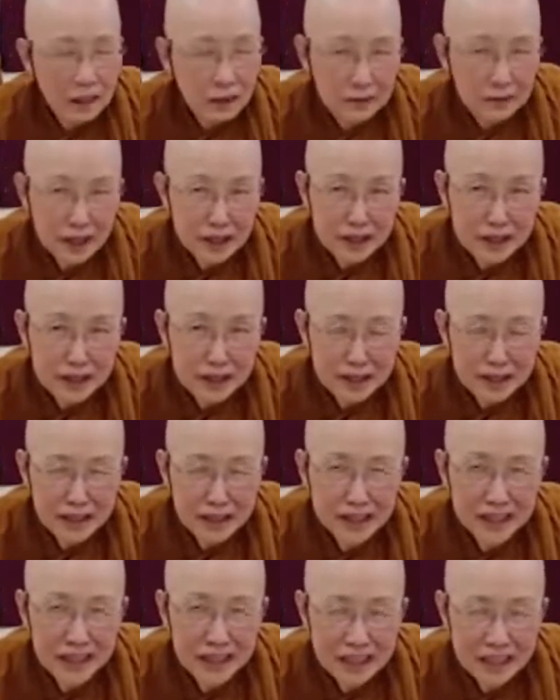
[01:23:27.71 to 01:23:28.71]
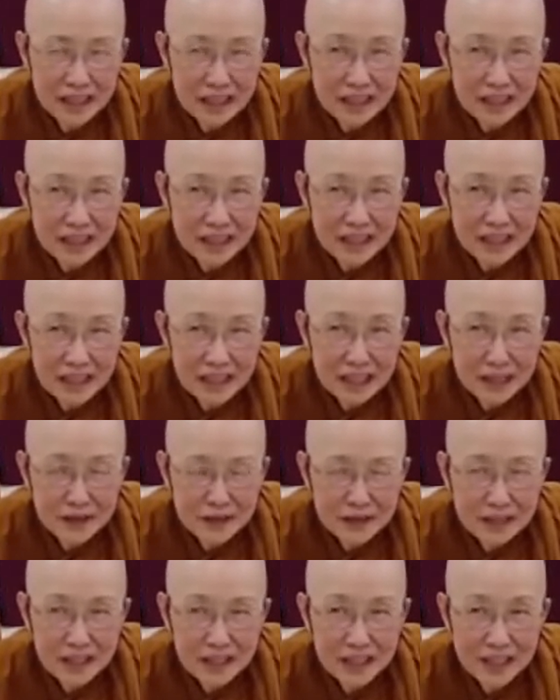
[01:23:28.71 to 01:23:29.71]
Ranjini, okay. Are
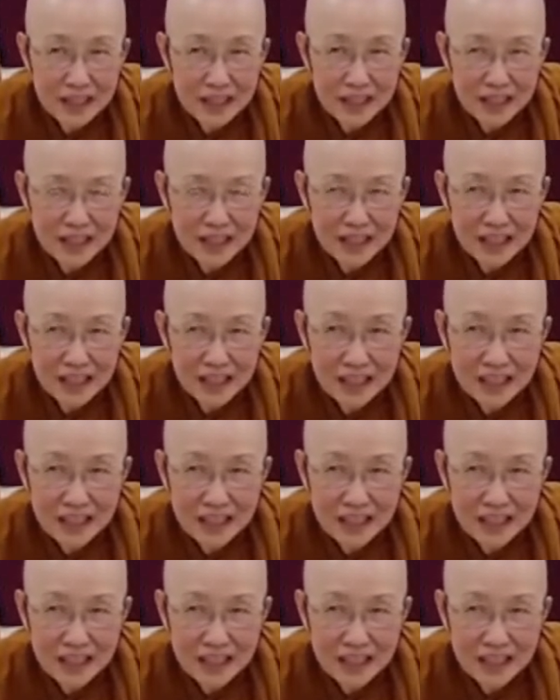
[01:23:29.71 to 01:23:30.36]
you there?